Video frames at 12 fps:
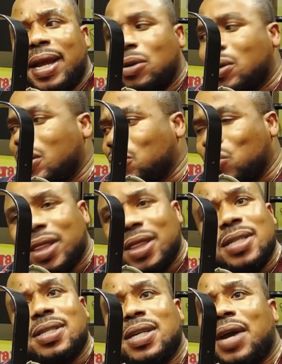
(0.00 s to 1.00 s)
not with
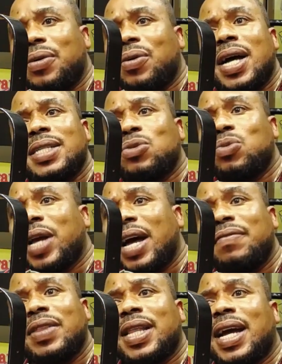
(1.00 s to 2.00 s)
this arrogance we
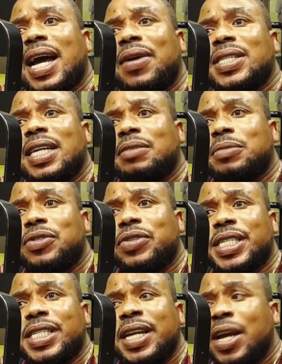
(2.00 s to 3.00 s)
have in the current
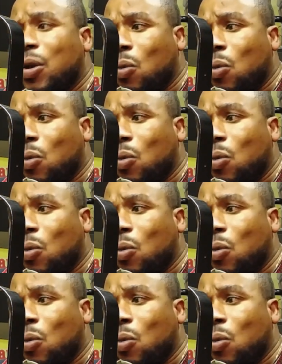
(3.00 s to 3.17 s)
administration,